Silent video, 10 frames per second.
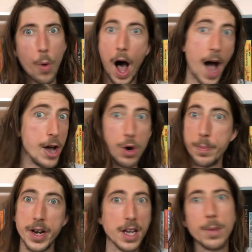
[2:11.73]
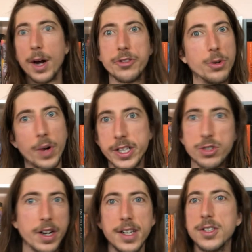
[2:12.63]
eye-opening about the
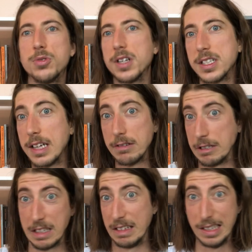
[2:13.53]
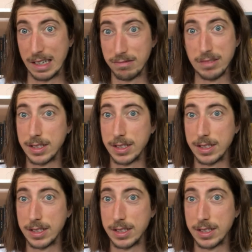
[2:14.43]
restaurant industry, because I was just like, yeah,